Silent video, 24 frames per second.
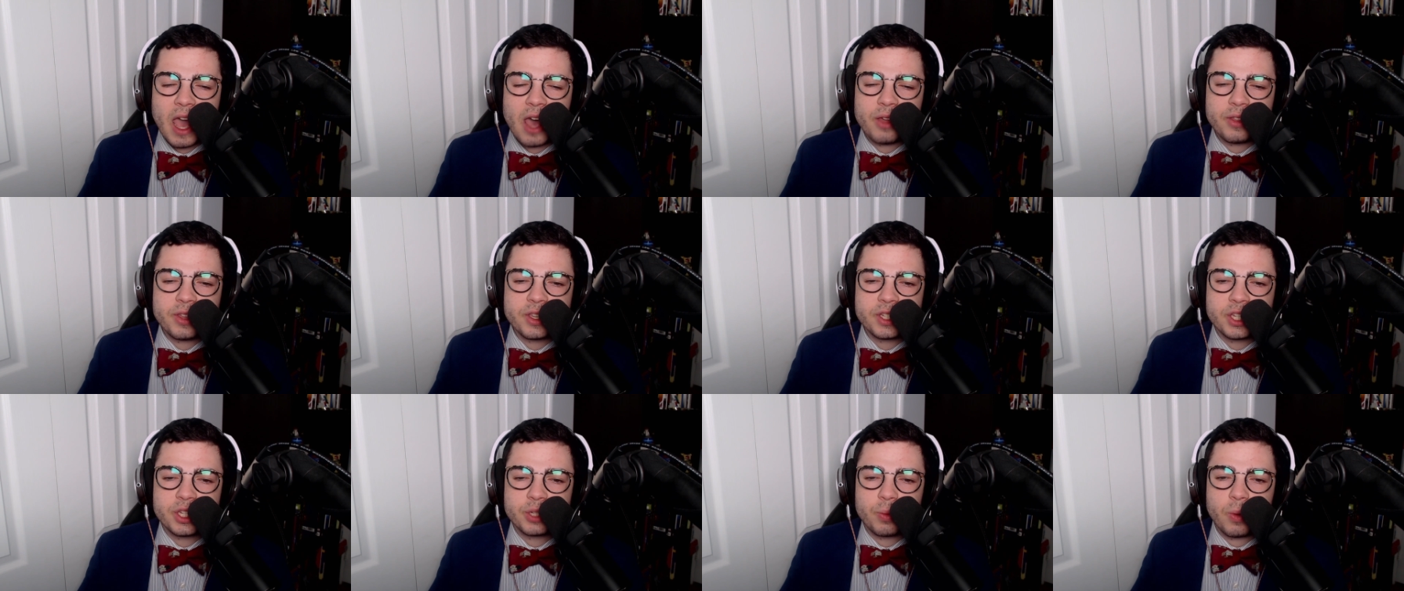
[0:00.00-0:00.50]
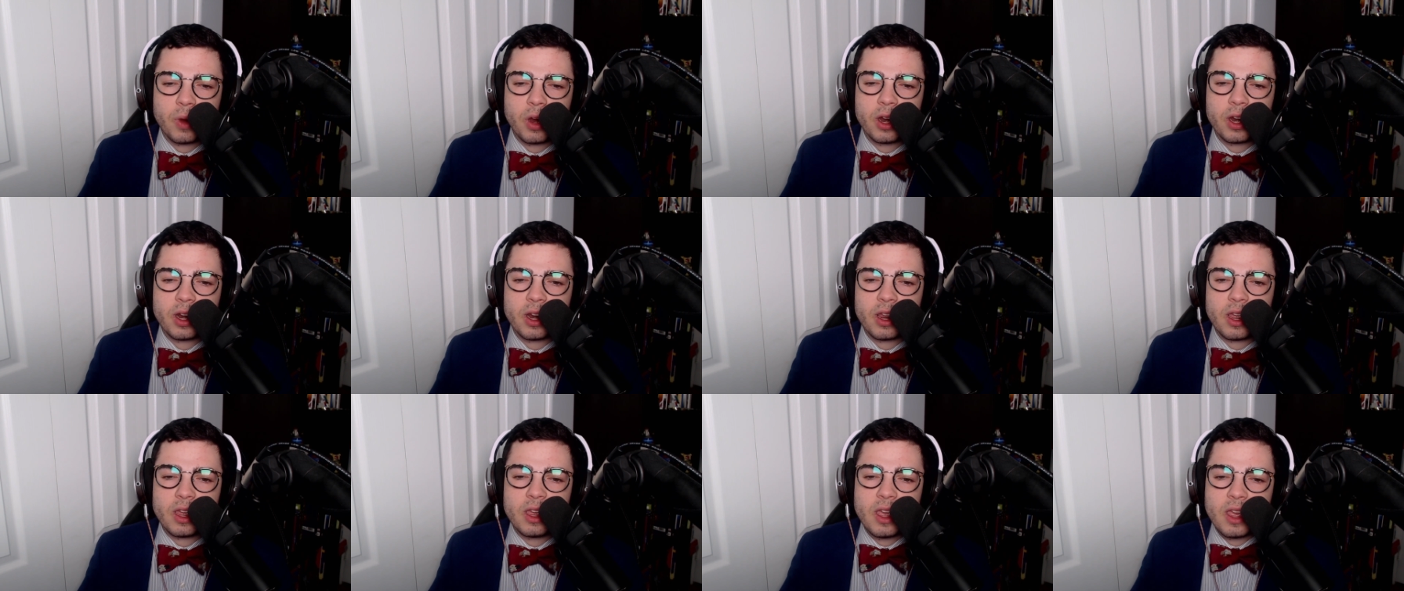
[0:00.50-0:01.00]
this is
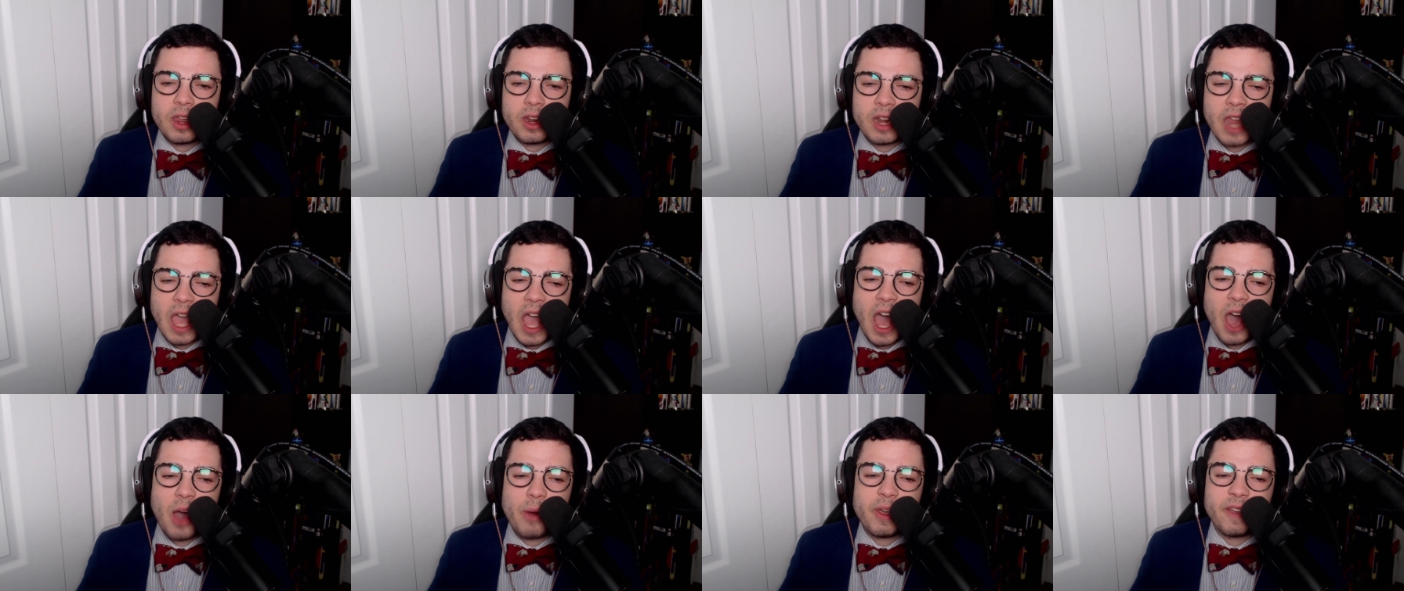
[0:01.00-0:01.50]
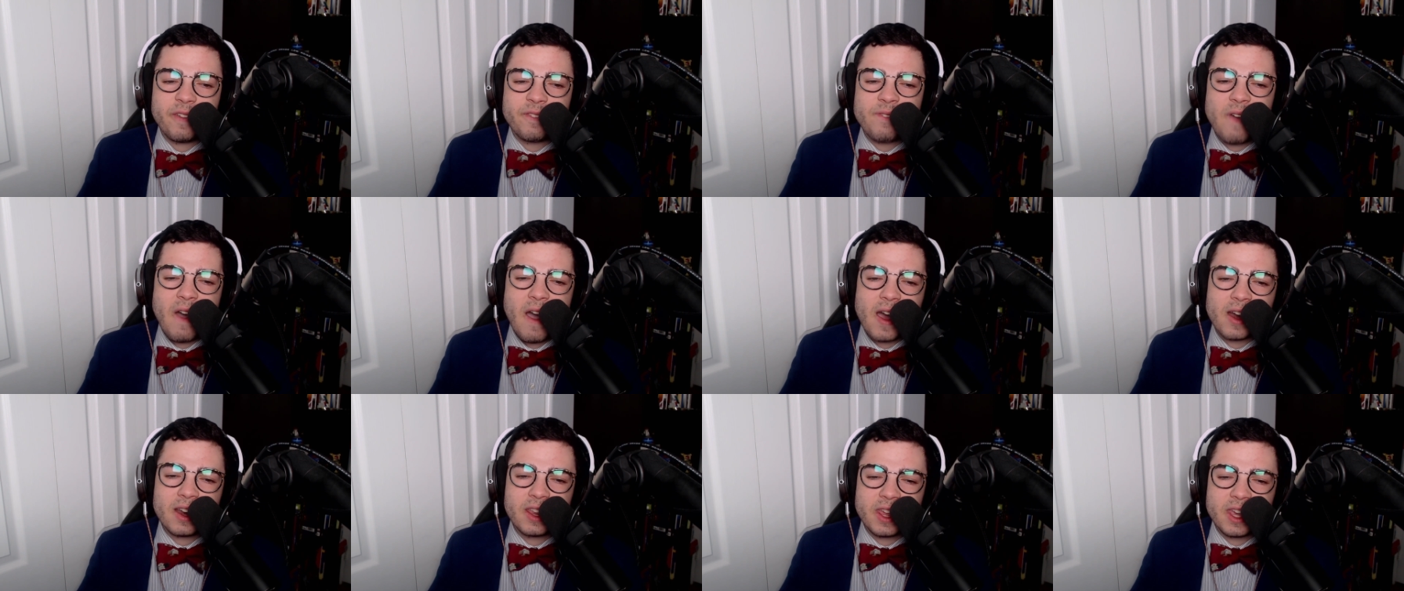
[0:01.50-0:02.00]
where, now it
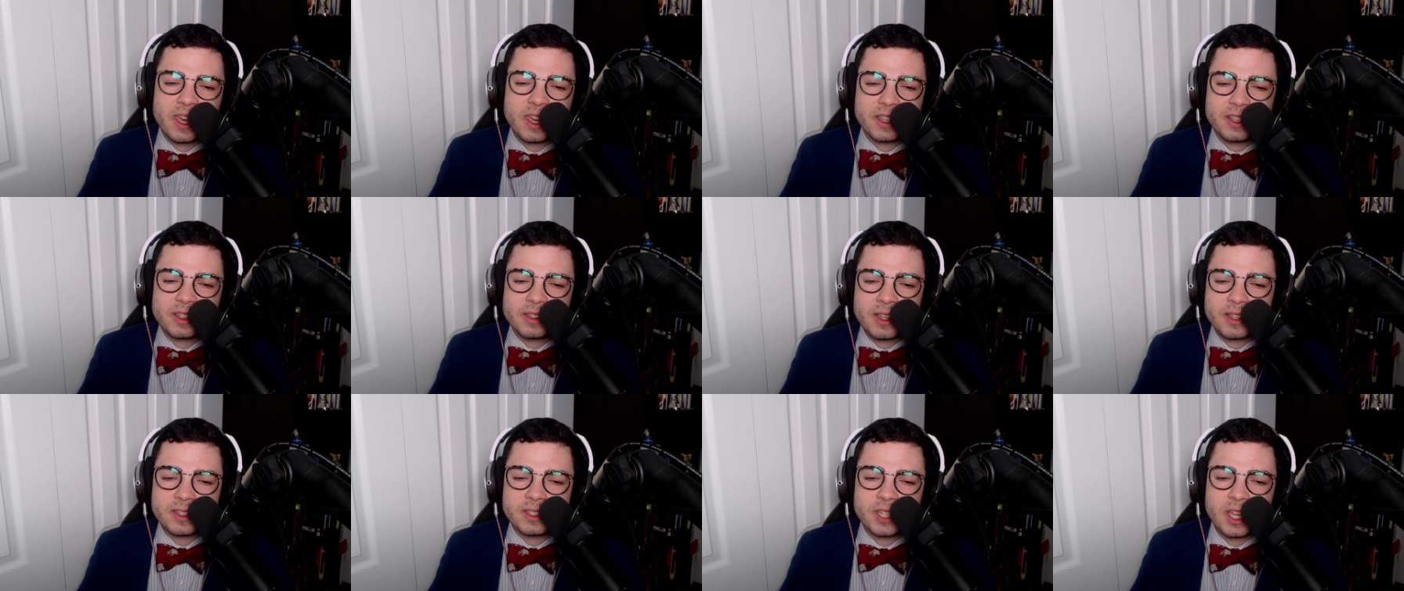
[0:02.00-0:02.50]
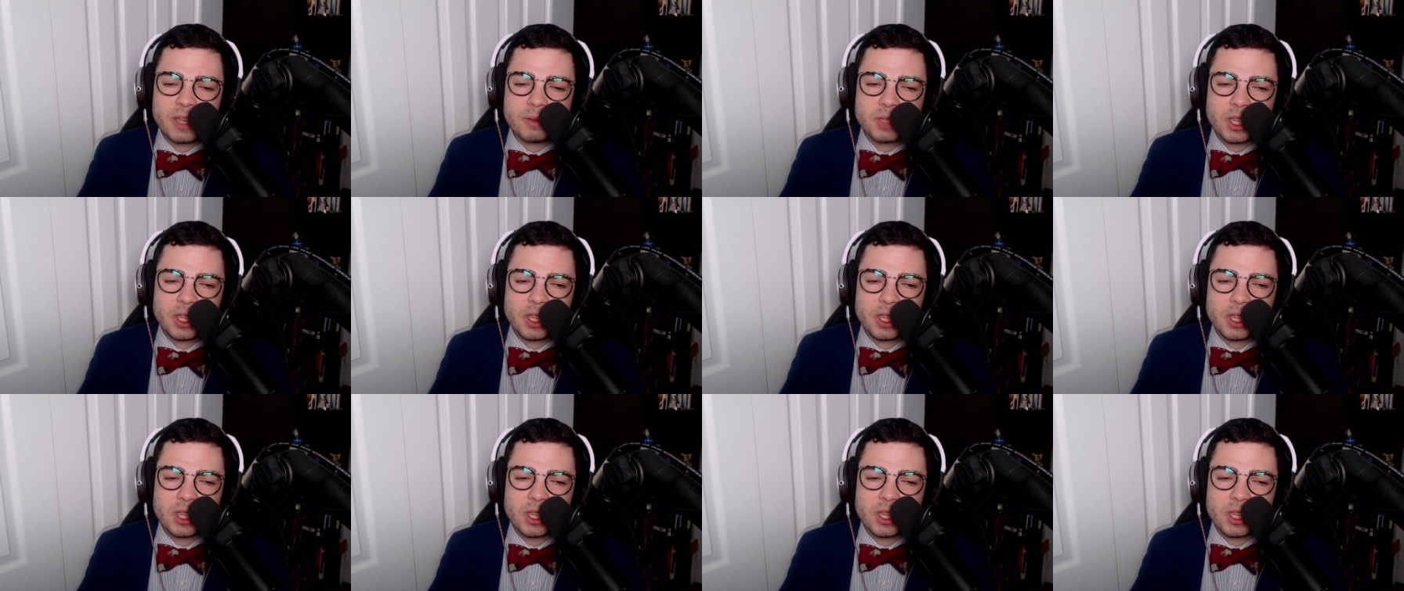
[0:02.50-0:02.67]
seems